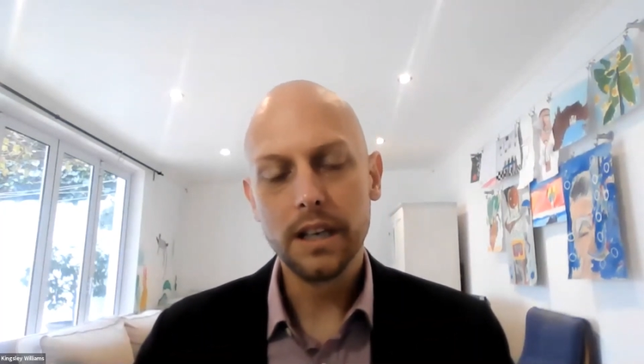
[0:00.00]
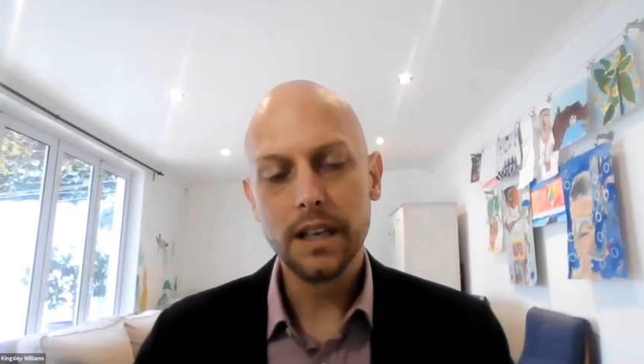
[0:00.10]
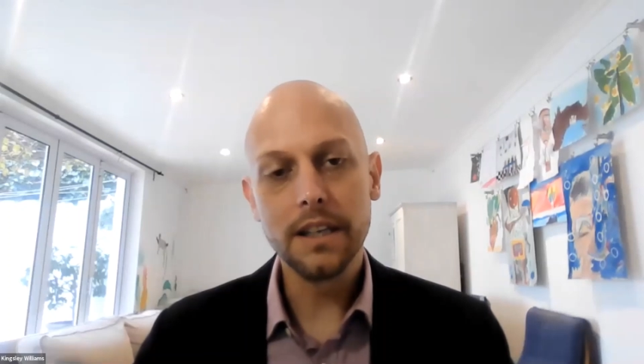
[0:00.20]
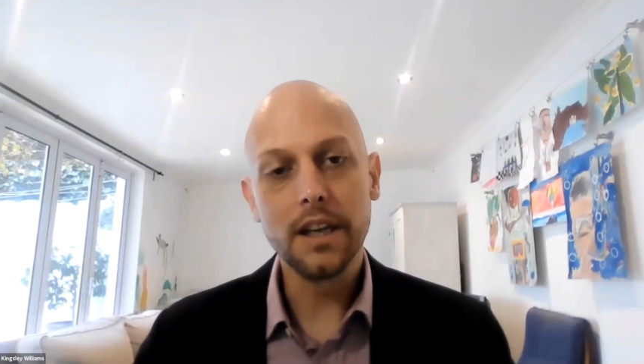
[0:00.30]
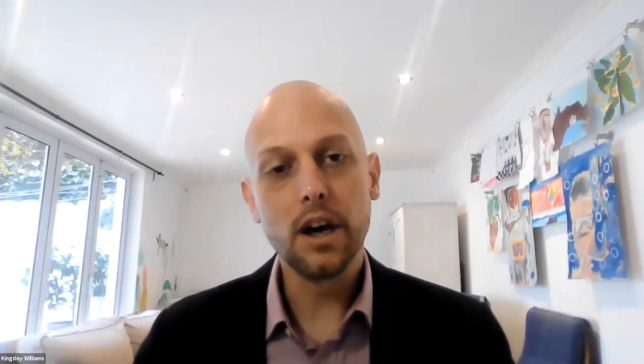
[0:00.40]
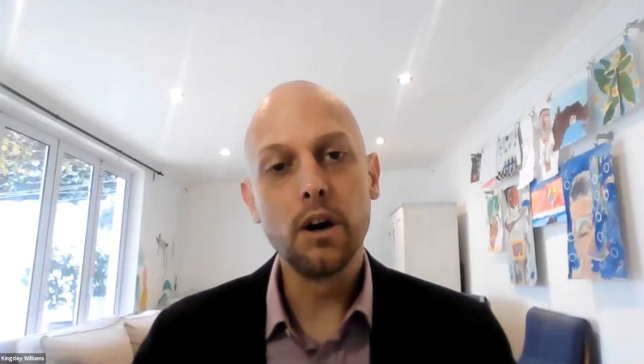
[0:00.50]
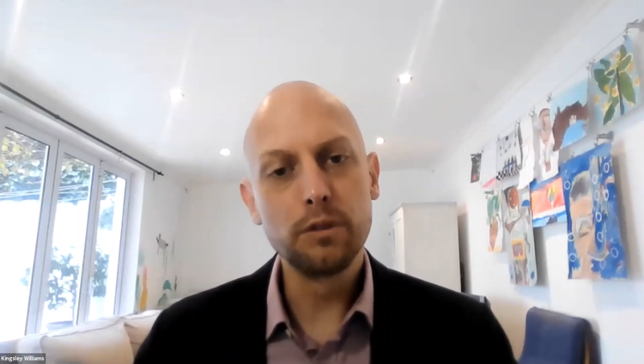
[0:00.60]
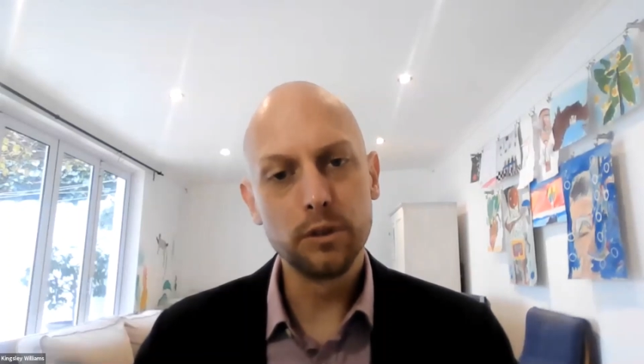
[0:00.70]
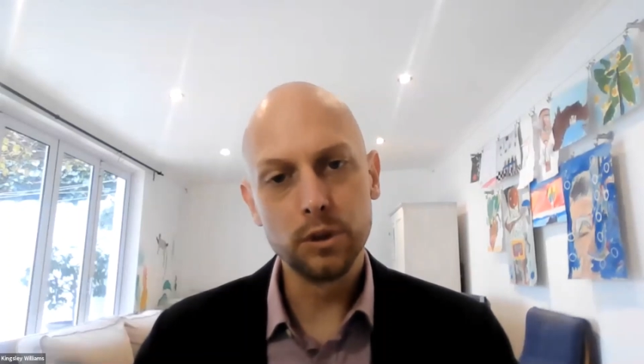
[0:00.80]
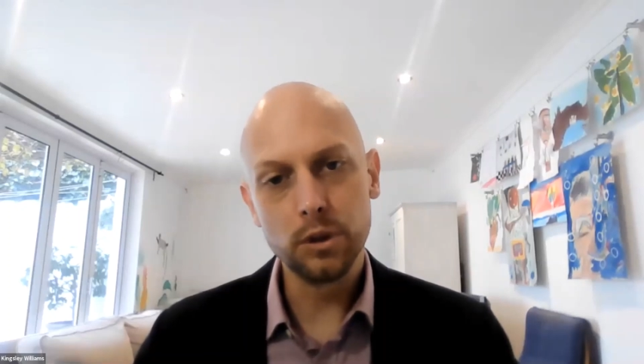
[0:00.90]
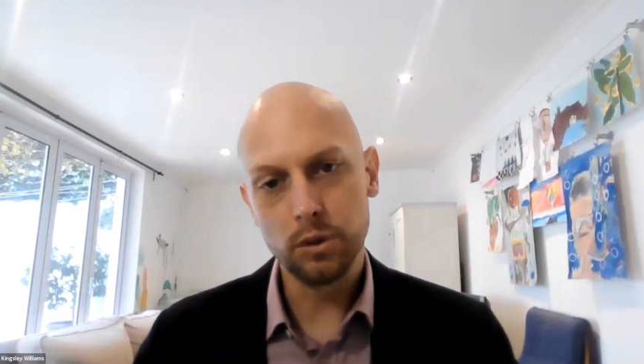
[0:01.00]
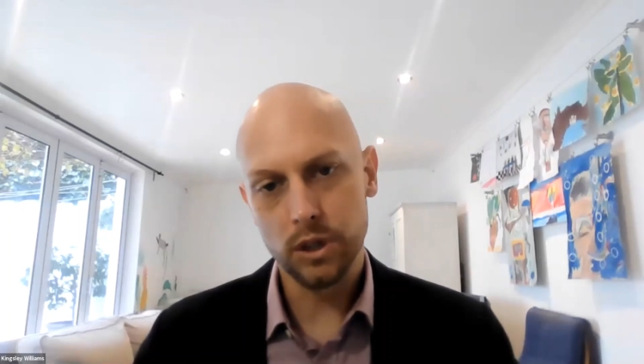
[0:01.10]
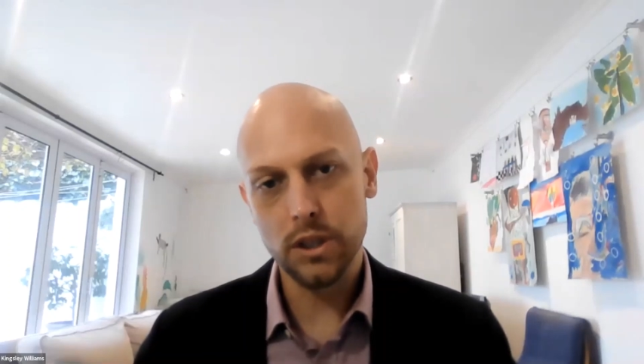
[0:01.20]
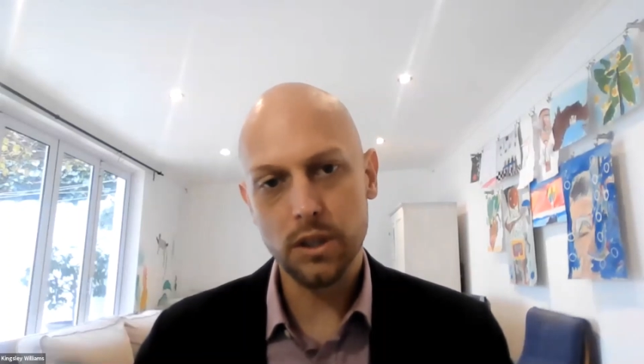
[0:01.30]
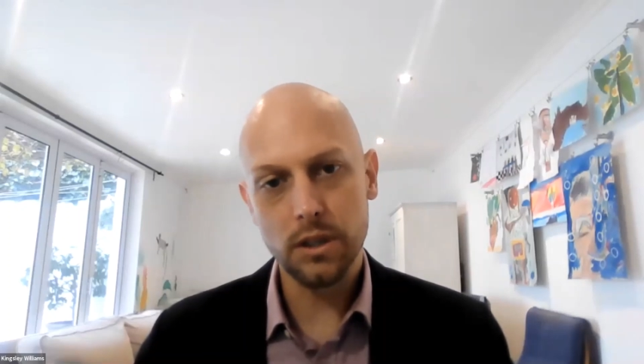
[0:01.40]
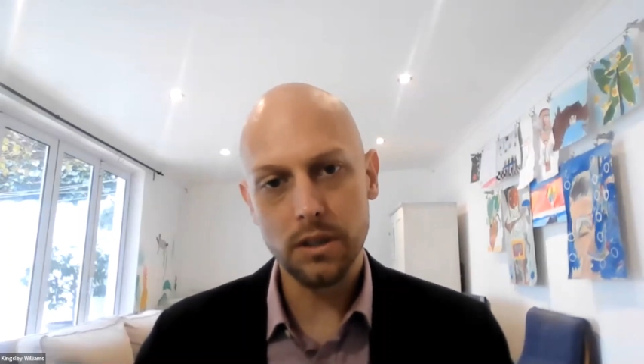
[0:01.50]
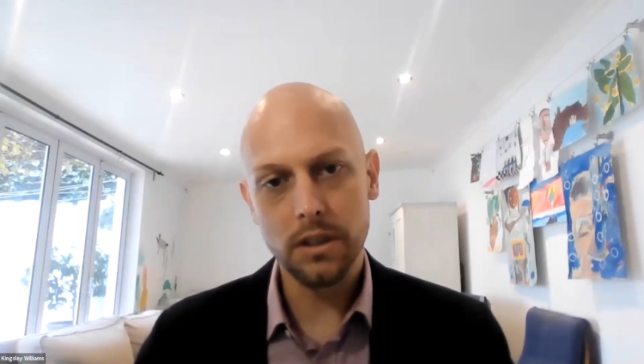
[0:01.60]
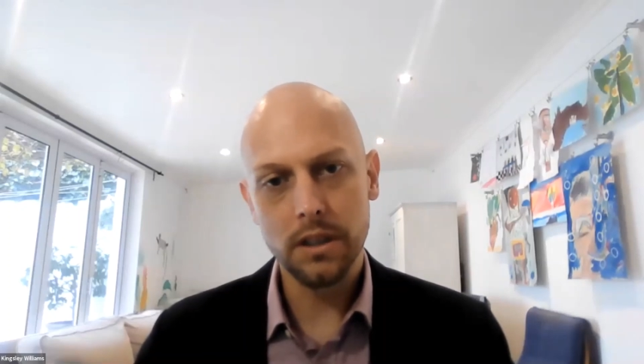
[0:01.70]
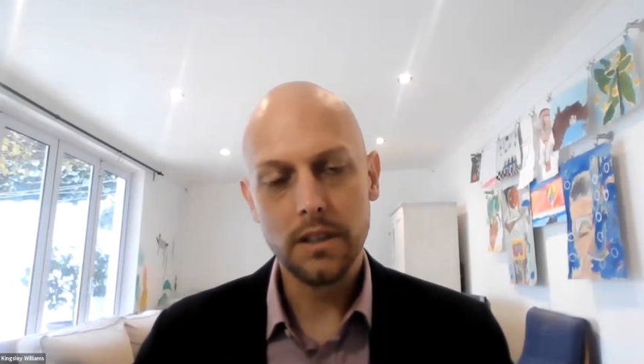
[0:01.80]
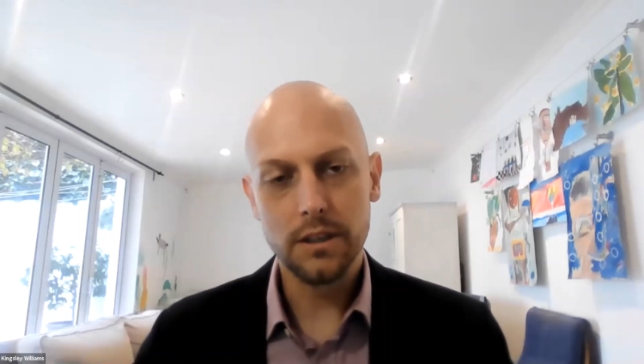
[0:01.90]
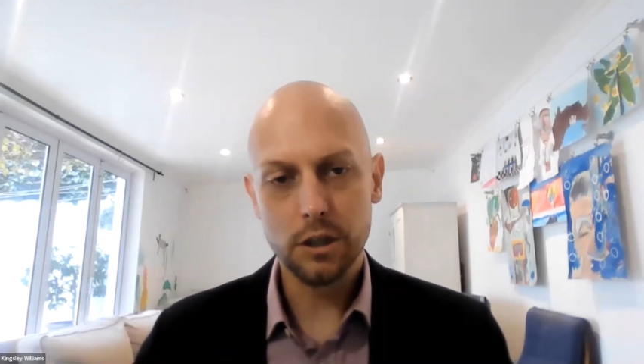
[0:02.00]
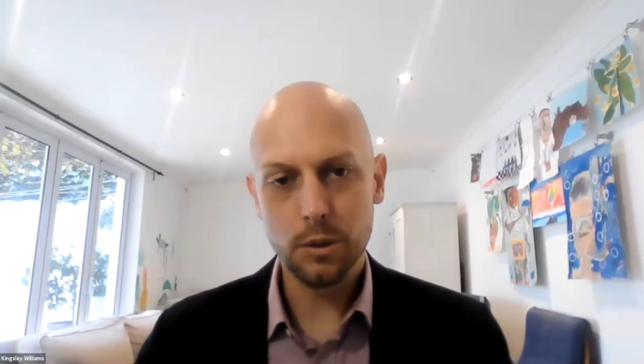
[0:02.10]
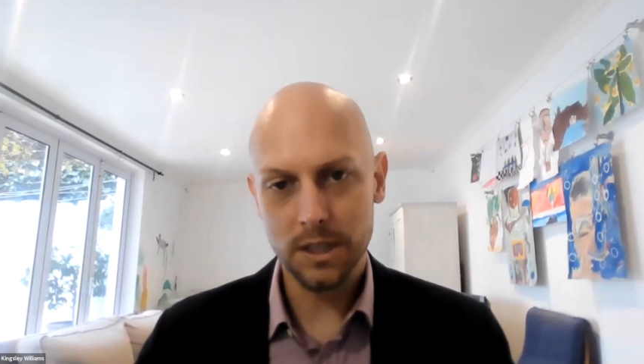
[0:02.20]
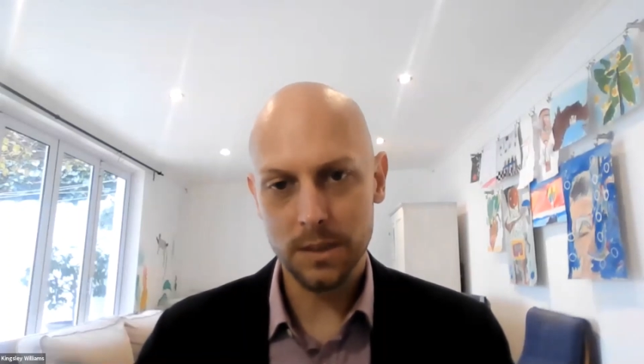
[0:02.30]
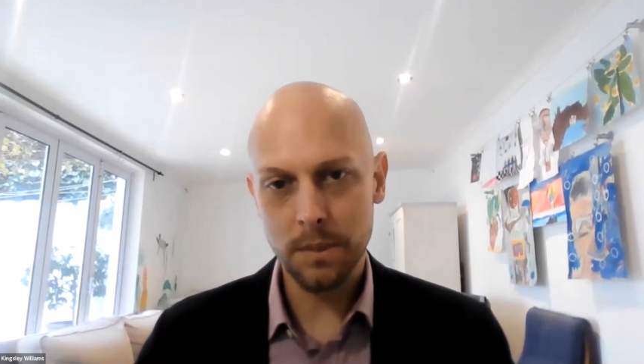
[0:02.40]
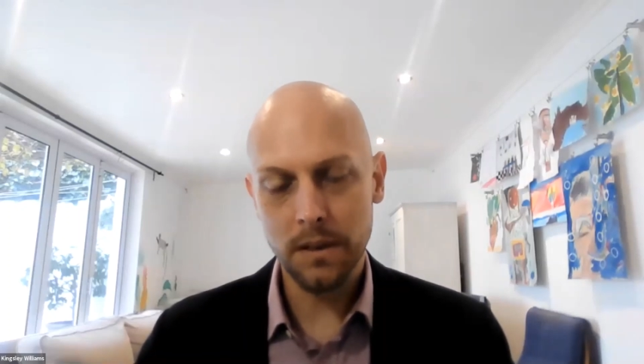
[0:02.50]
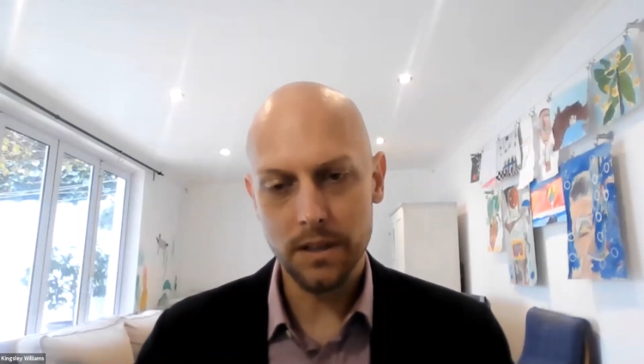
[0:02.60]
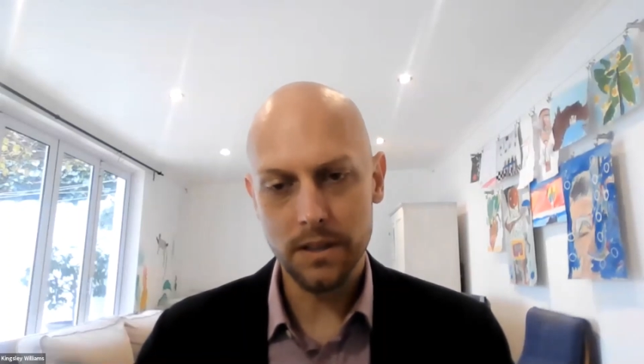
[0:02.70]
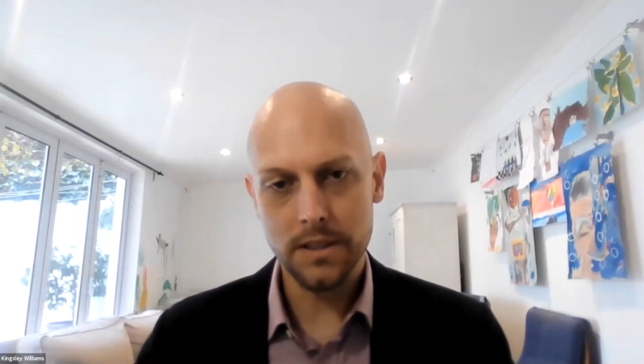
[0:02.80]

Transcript: in the overall return that you experience.